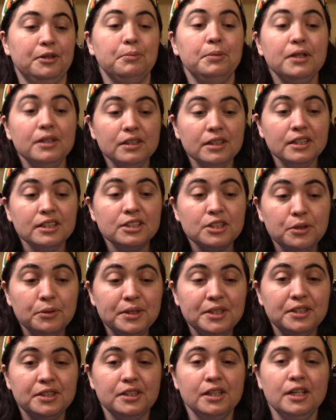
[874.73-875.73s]
But let's go
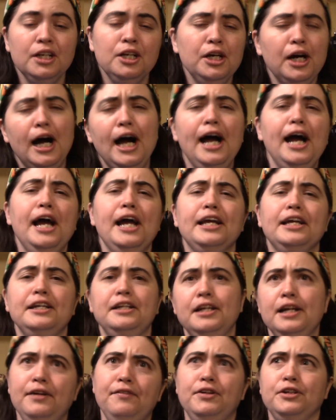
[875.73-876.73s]
with, I could
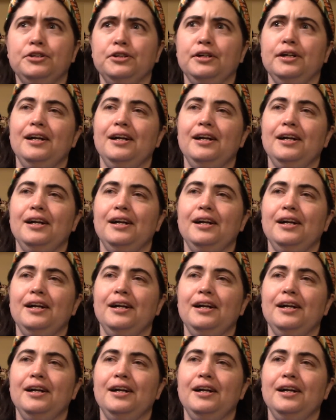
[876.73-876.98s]
never draw.